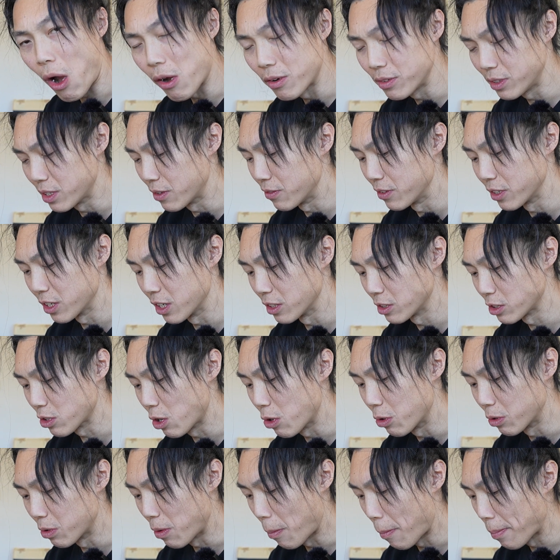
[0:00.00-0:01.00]
Never gets
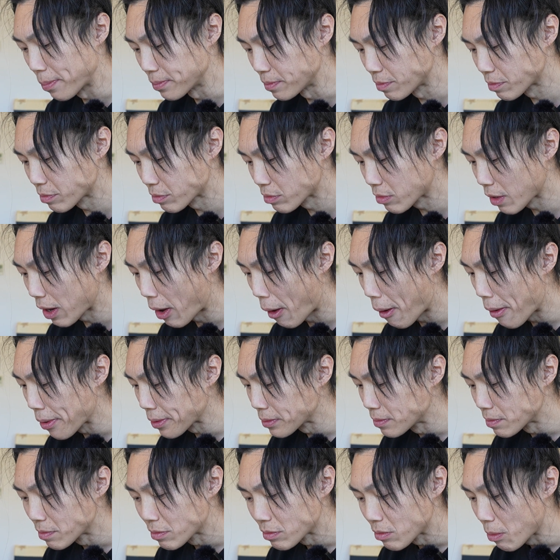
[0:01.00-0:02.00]
old.
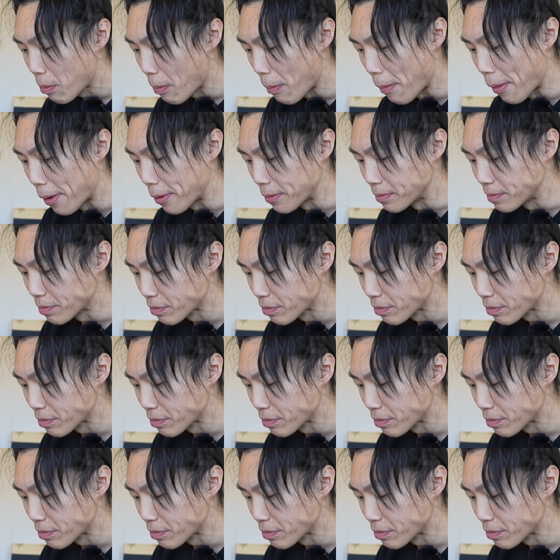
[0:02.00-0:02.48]
But